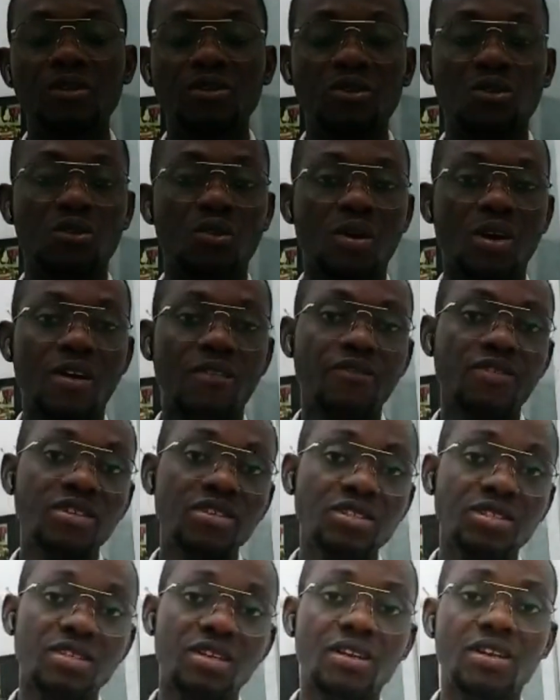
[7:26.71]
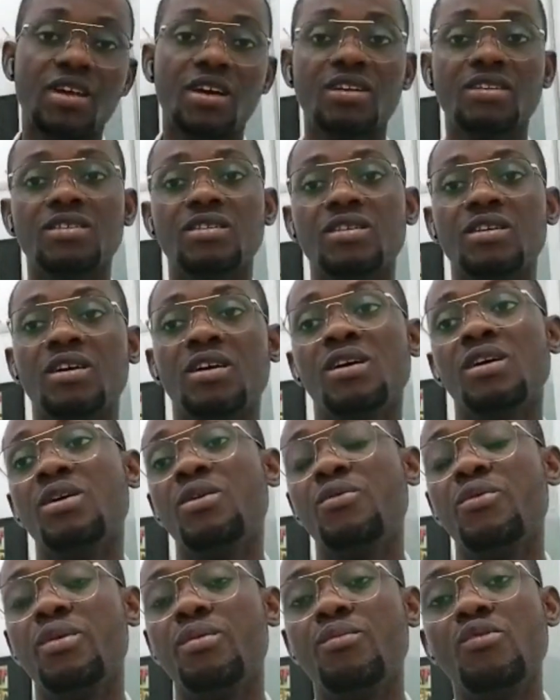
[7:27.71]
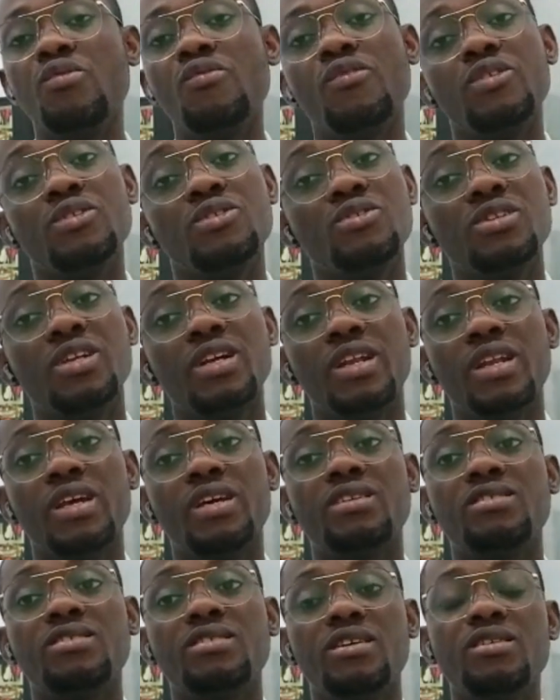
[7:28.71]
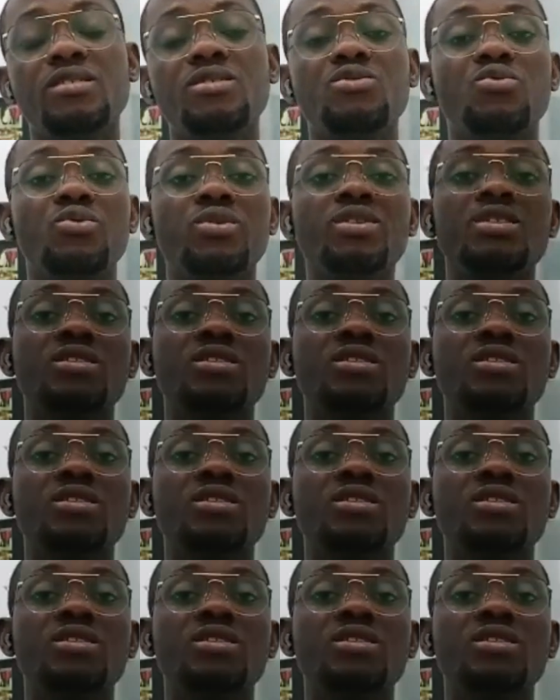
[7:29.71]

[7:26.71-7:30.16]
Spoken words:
So having said that, we move on to the next test,